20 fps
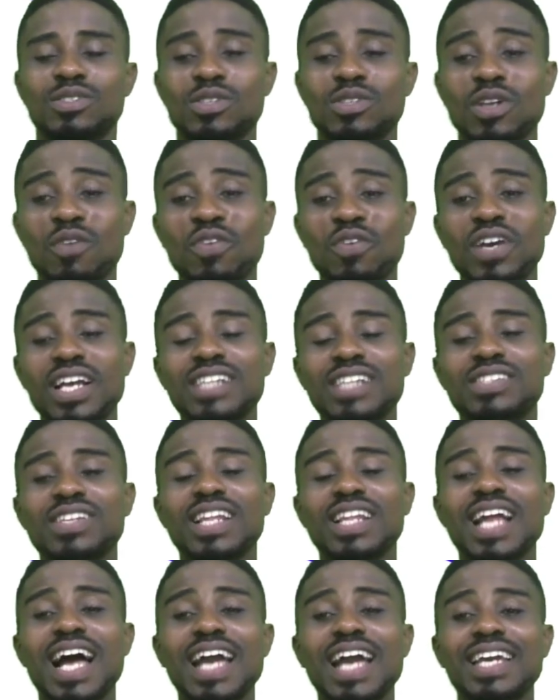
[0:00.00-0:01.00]
Do not forget to
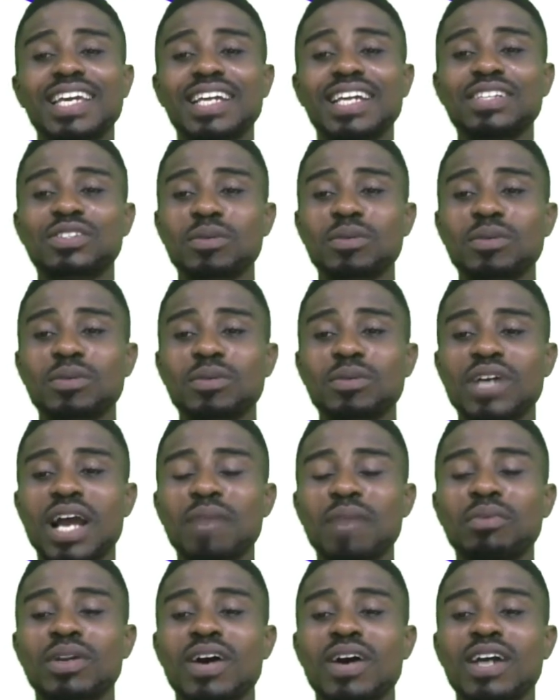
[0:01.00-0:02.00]
like and
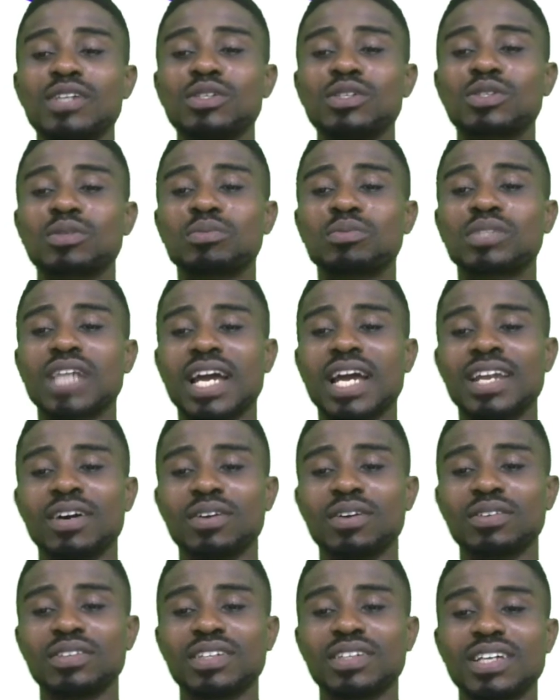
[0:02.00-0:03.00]
subscribe on our YouTube
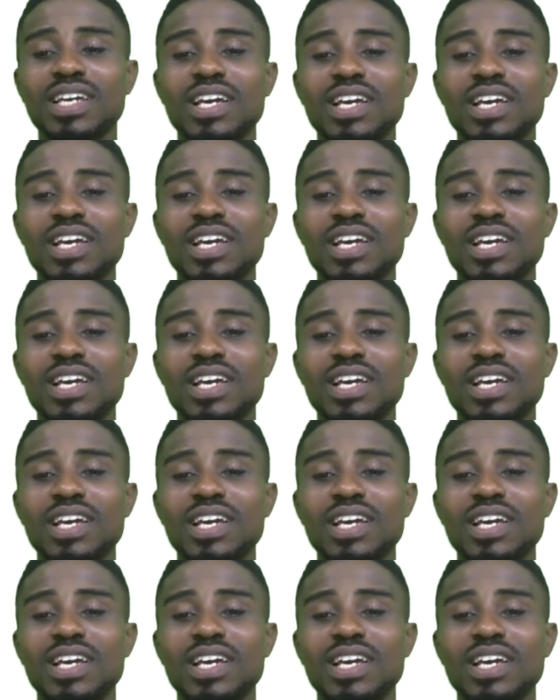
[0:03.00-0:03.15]
channel.